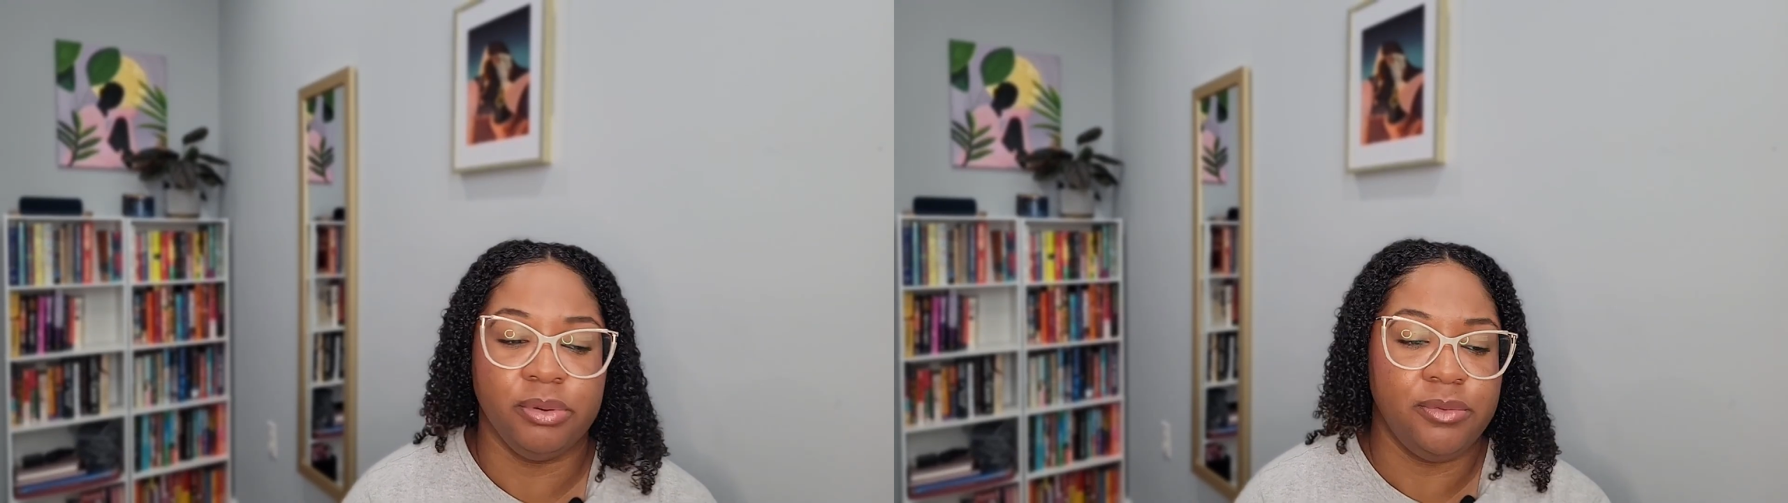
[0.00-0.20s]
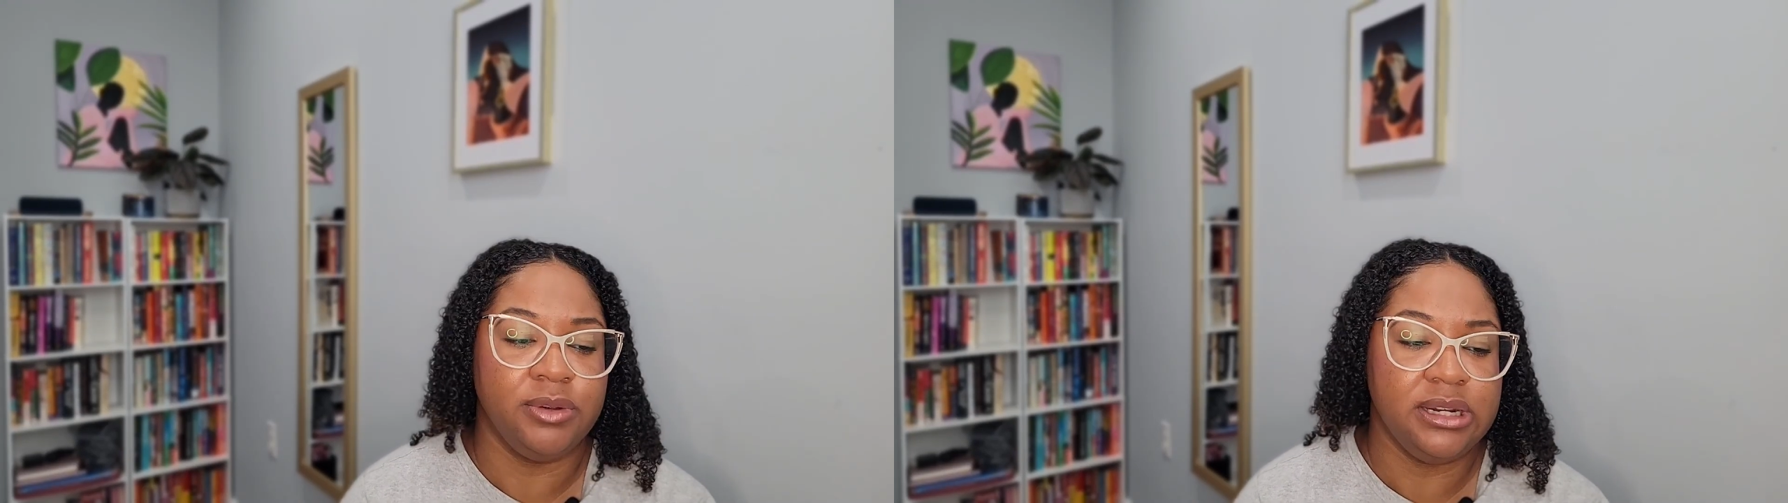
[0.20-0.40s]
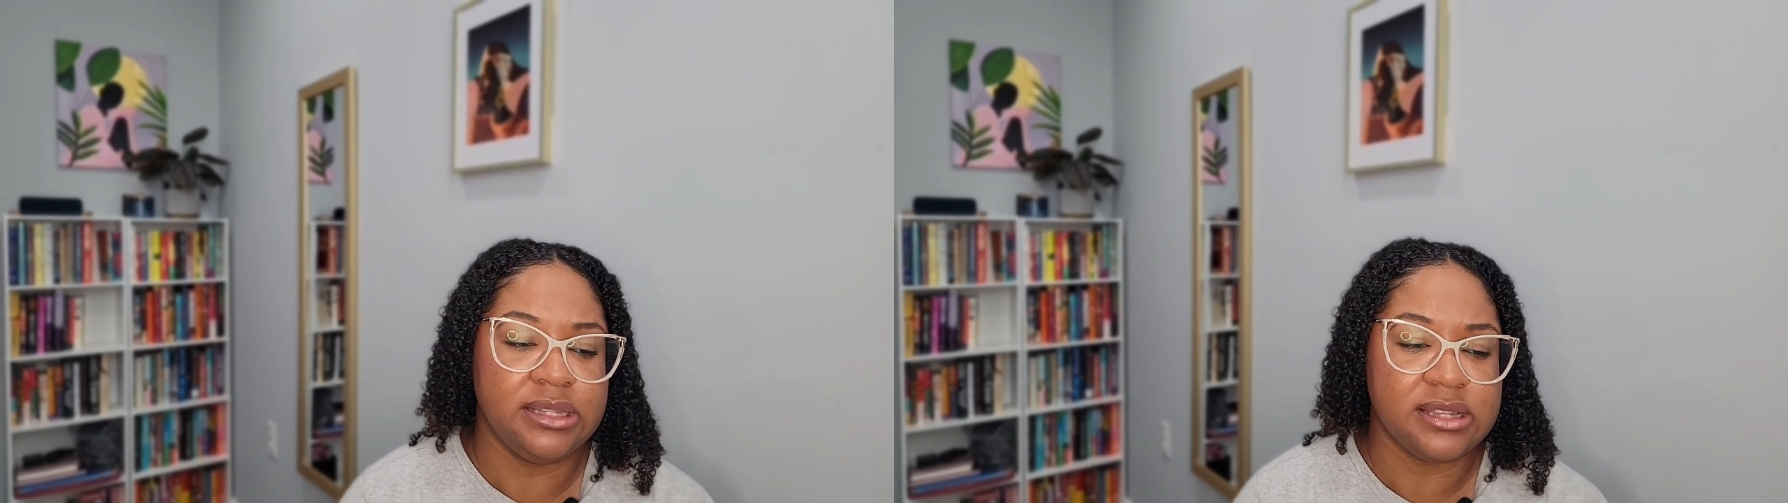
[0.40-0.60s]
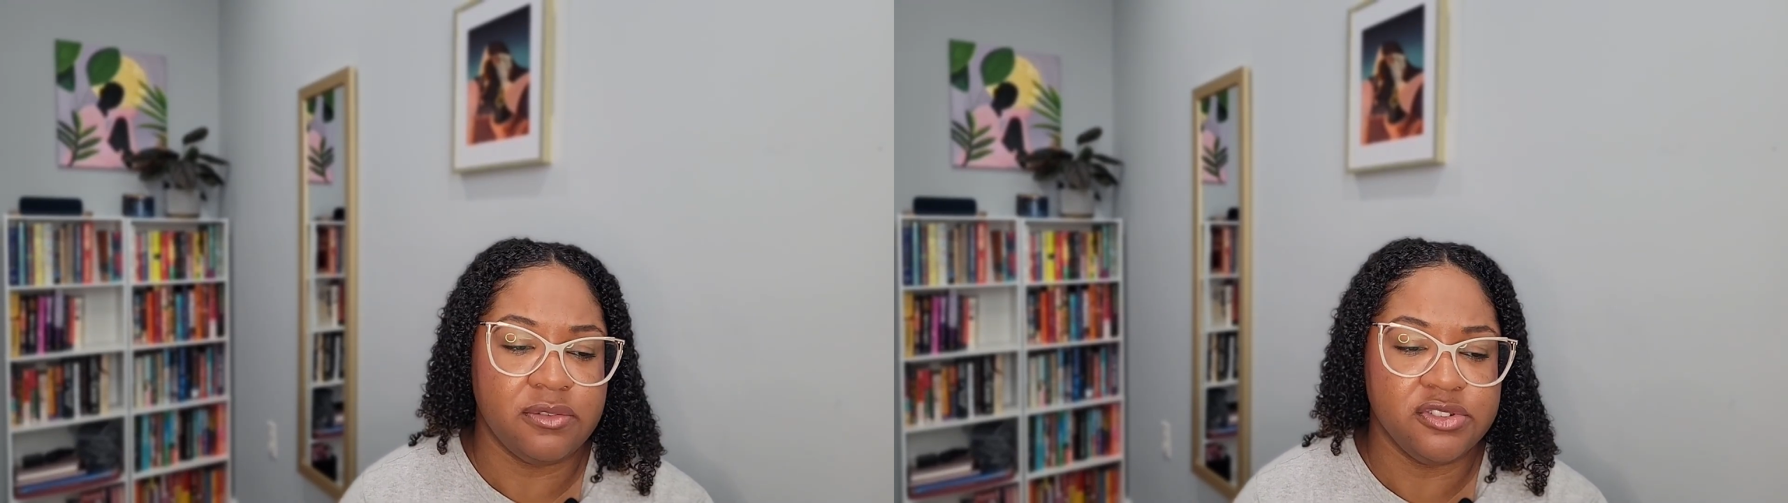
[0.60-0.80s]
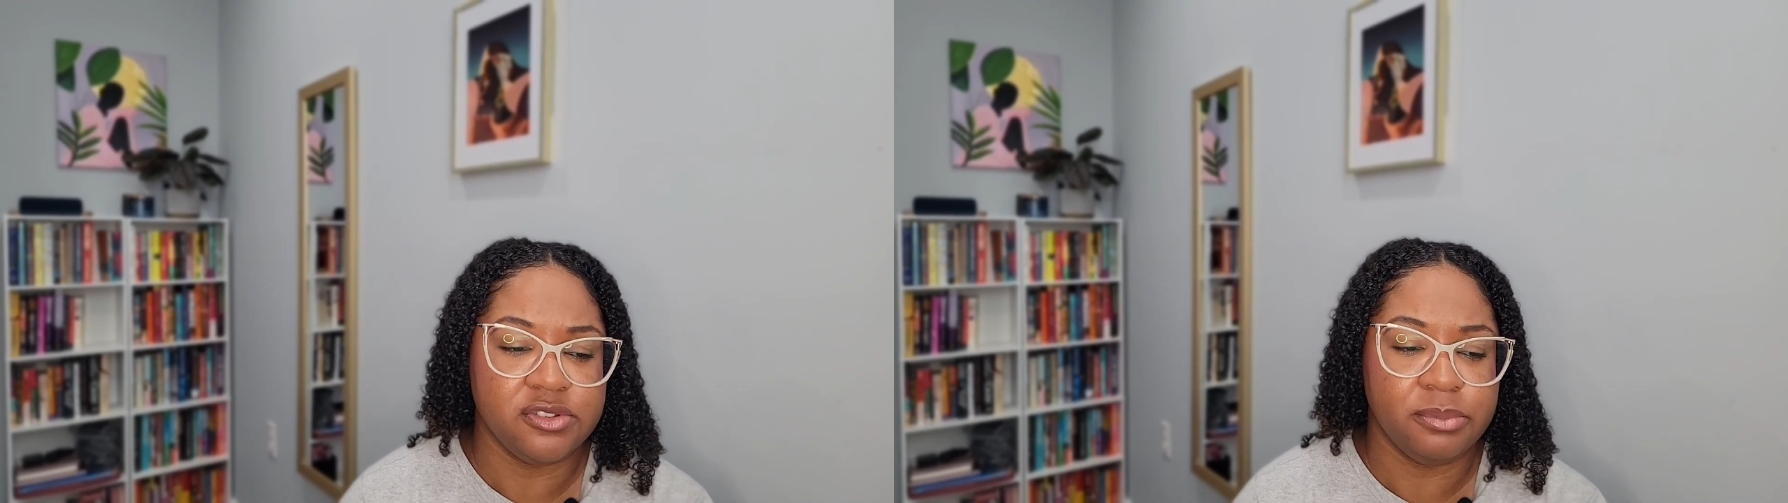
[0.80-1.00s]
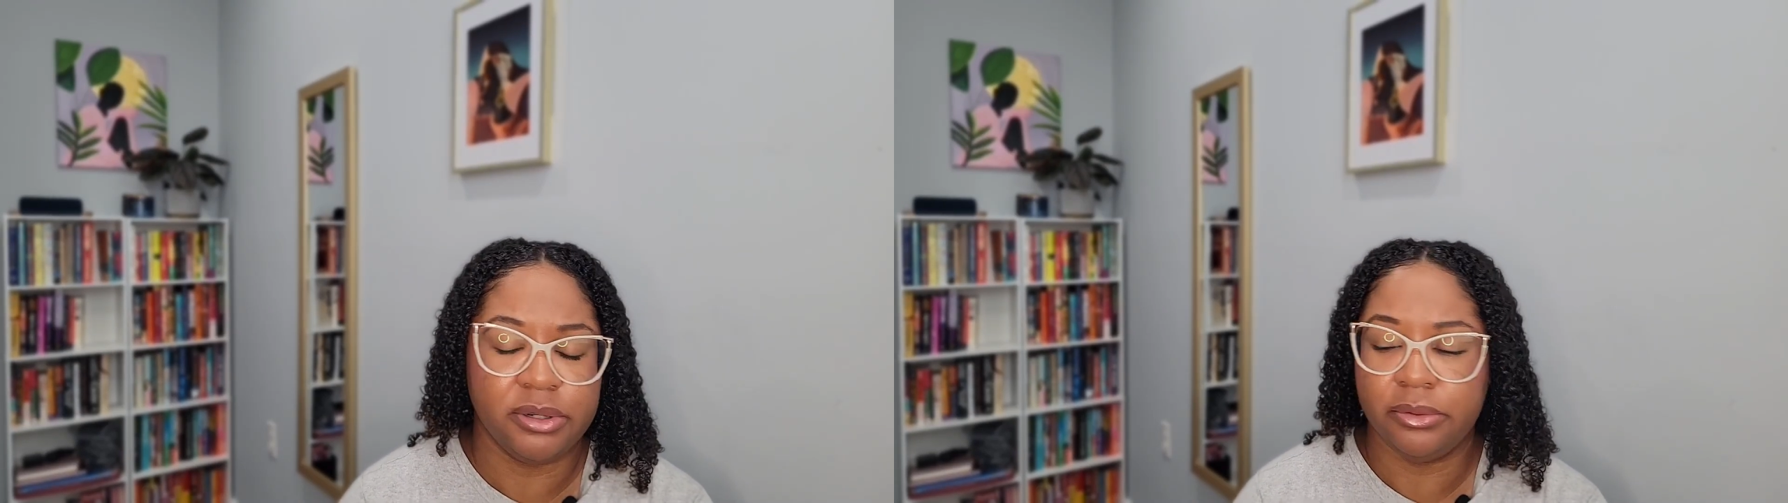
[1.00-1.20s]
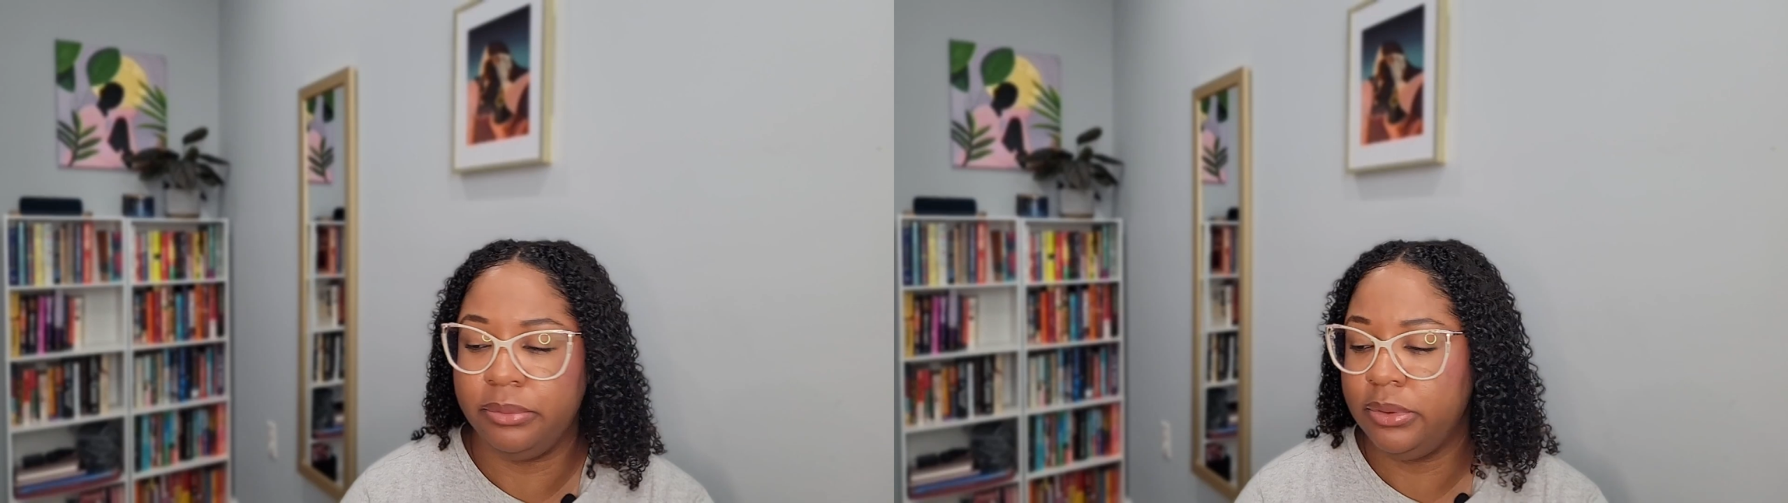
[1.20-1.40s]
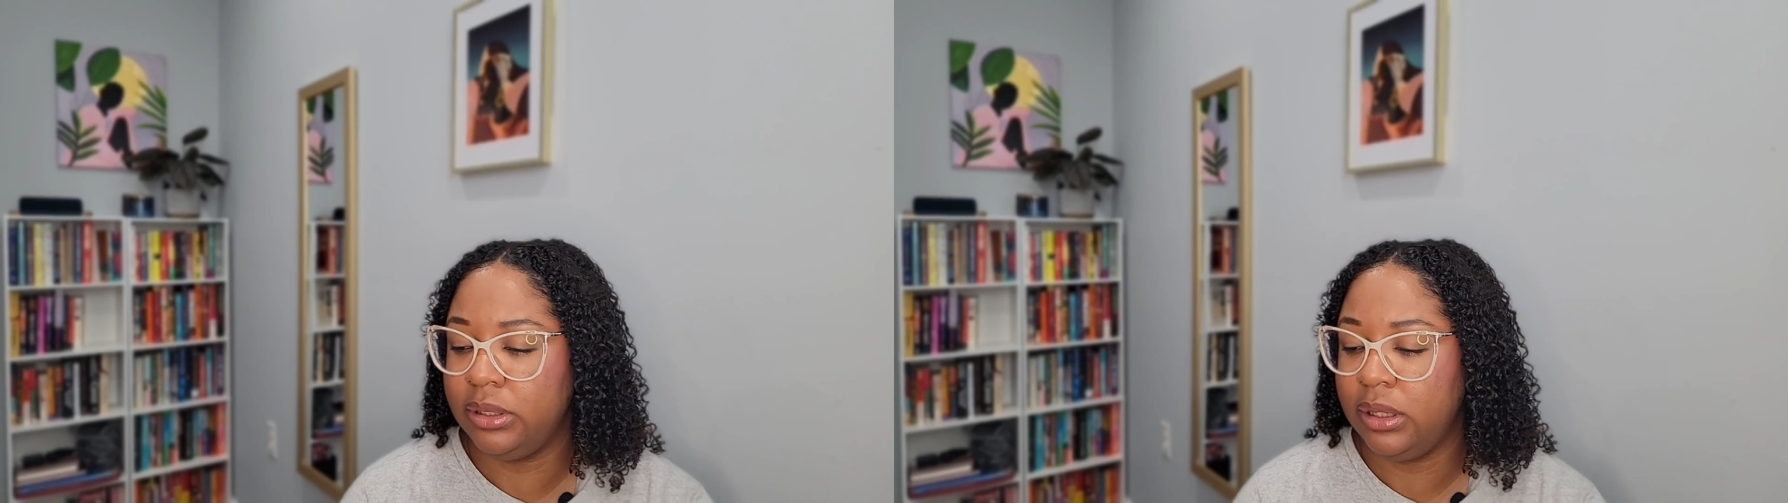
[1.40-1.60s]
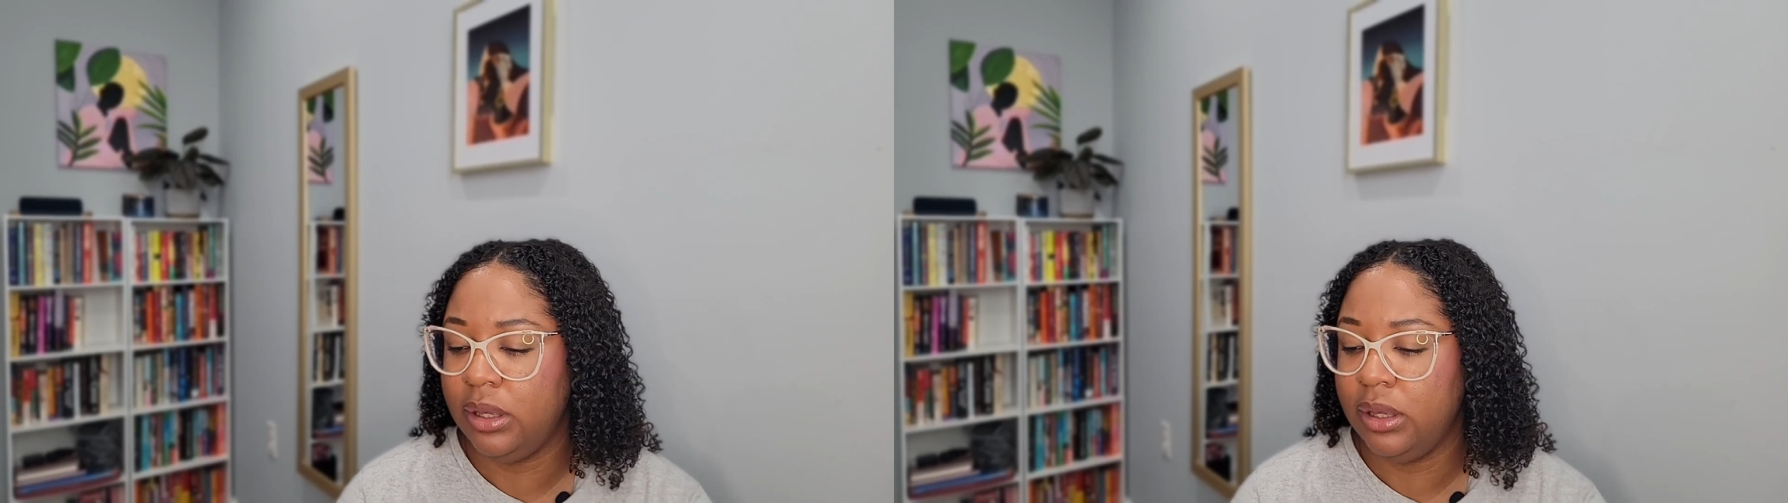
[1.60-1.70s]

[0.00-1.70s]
rereading Salvage the Bone